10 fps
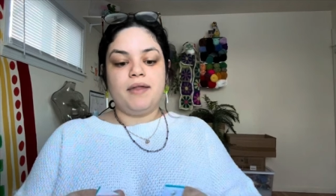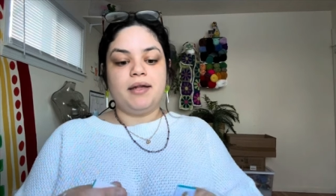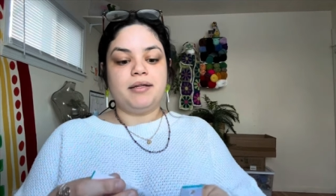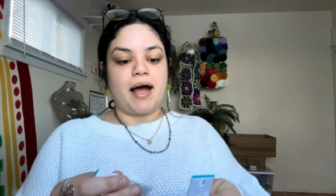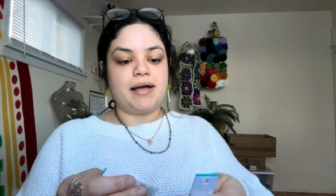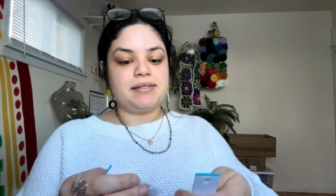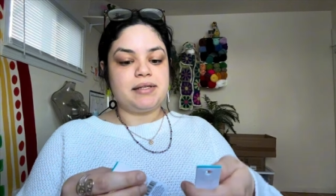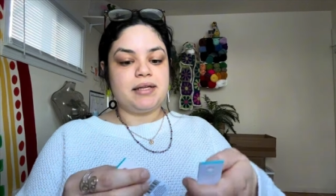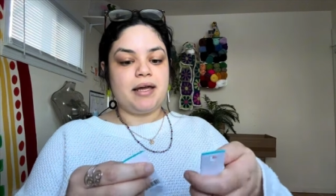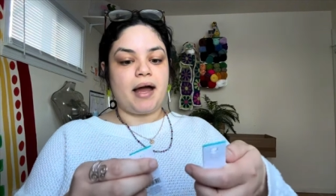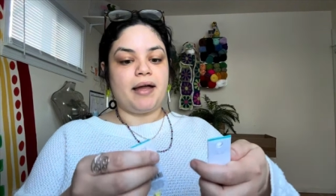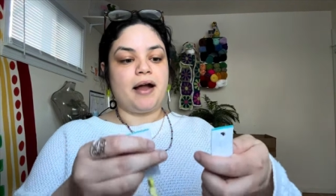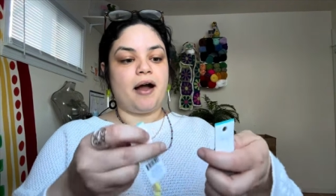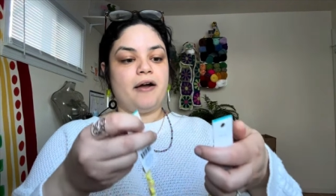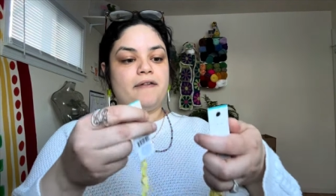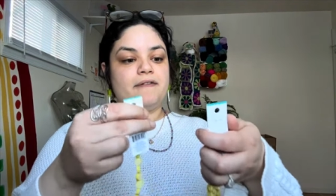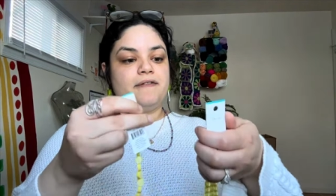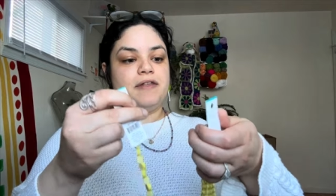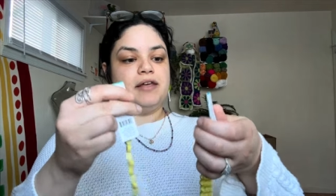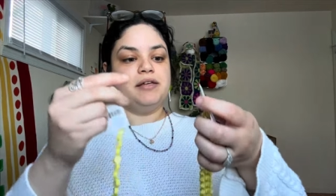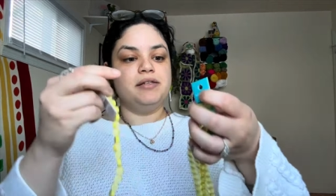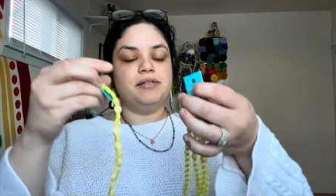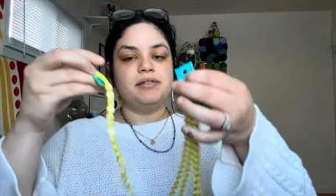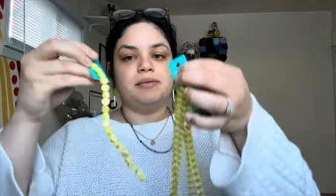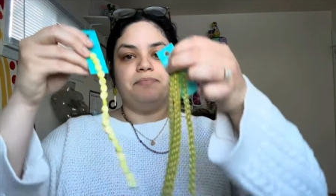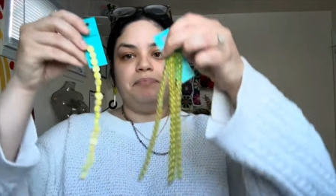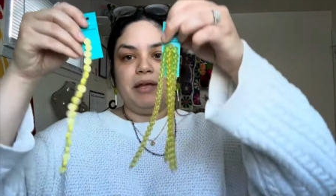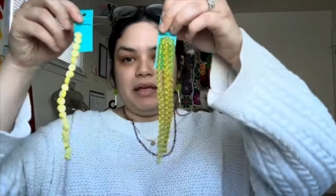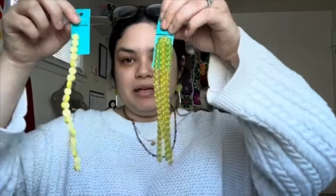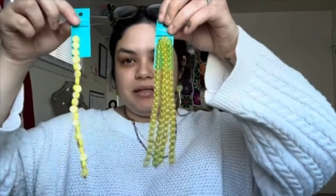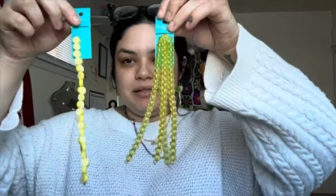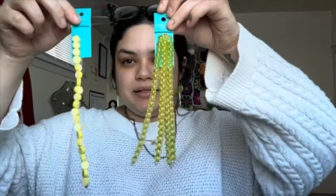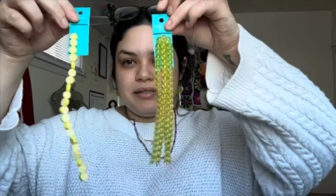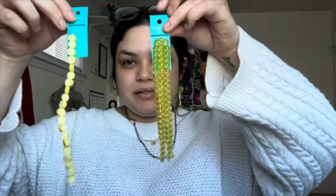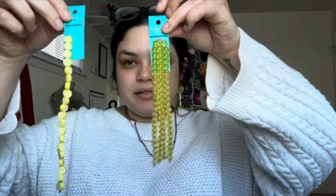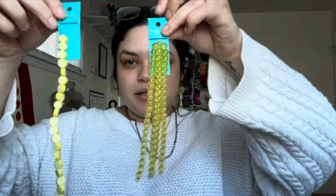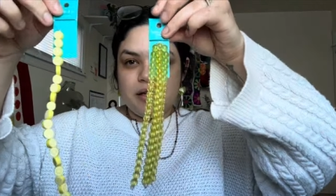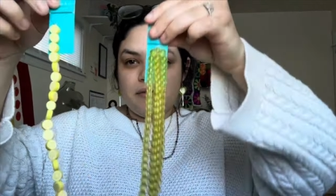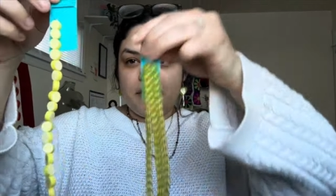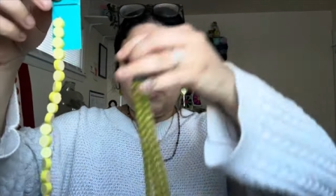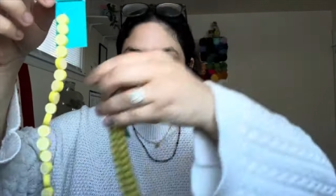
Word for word: then lastly I got these beads these